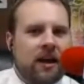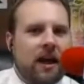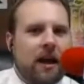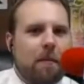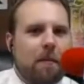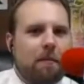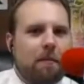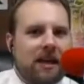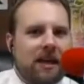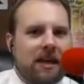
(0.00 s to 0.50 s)

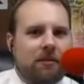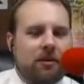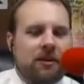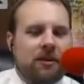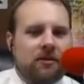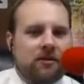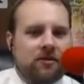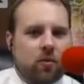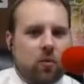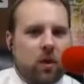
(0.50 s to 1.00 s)
maybe
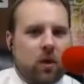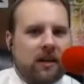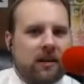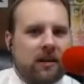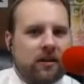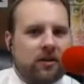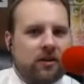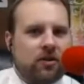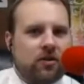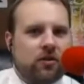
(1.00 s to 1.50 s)
there's a way
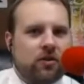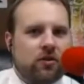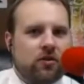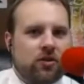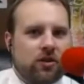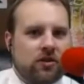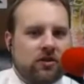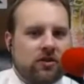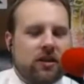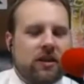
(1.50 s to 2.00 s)
that you're
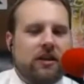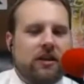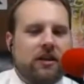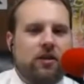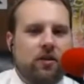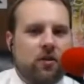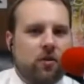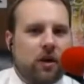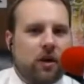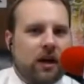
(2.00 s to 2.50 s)
just like
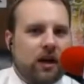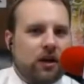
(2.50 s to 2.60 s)
you